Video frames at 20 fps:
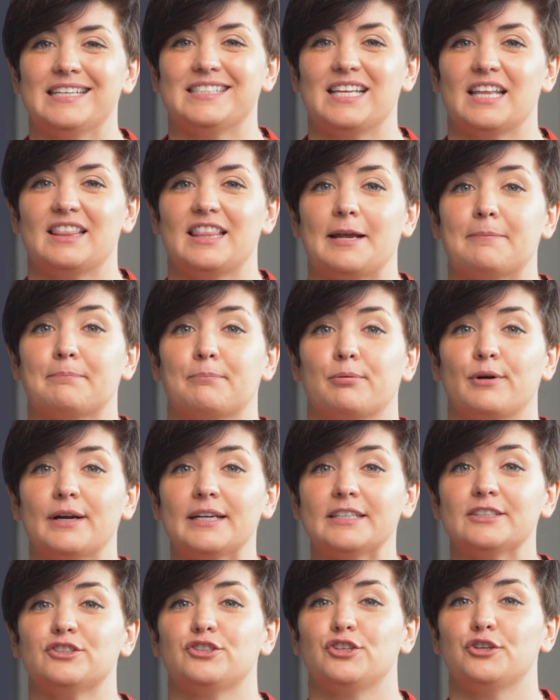is that they
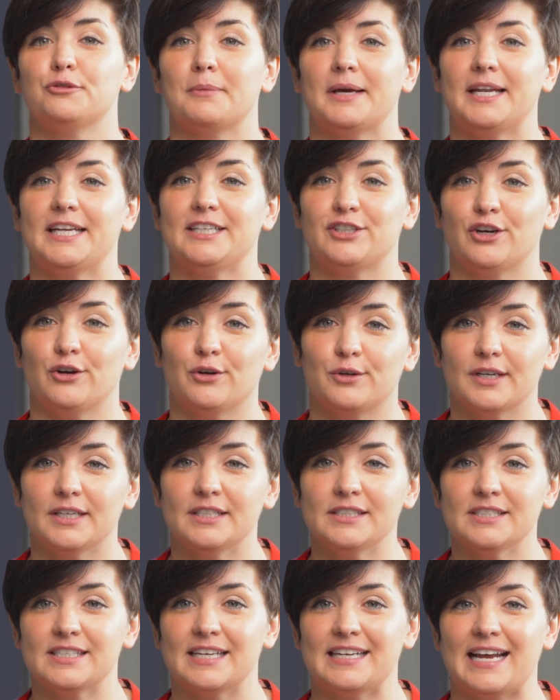print too many
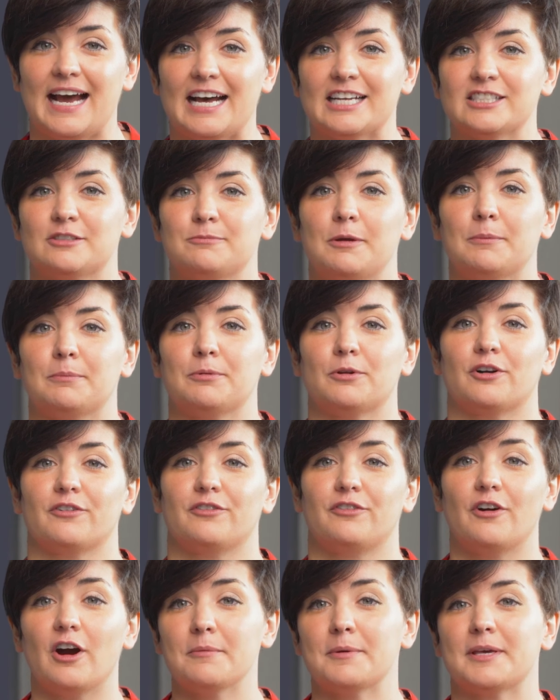tokens, and as people are
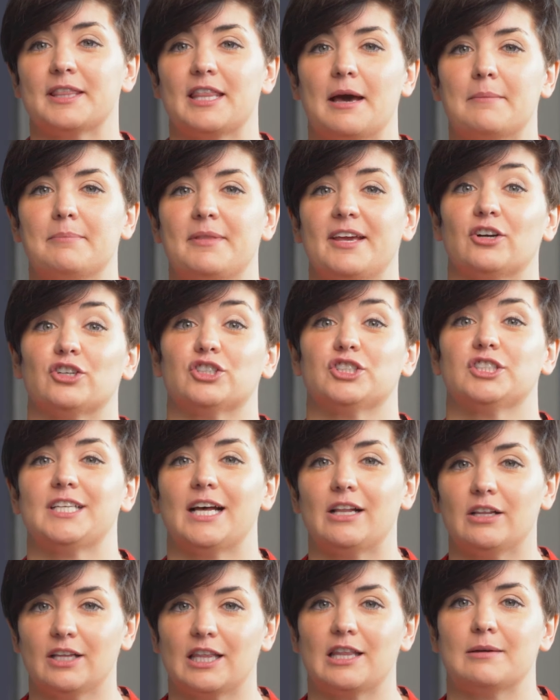farming them, they are
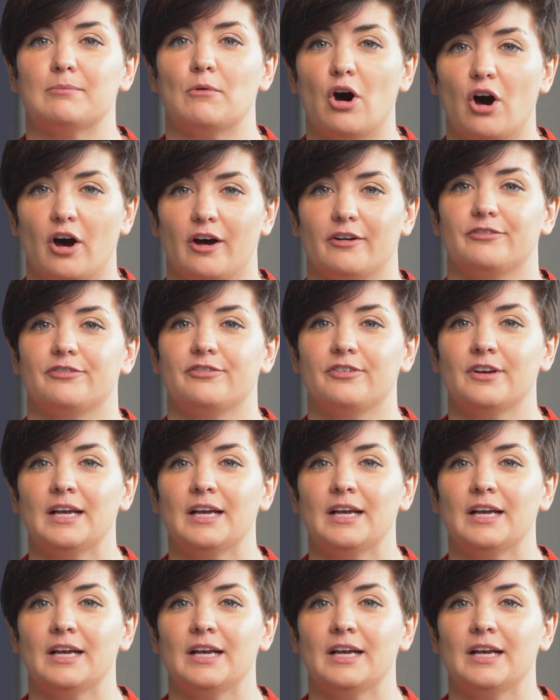selling them off,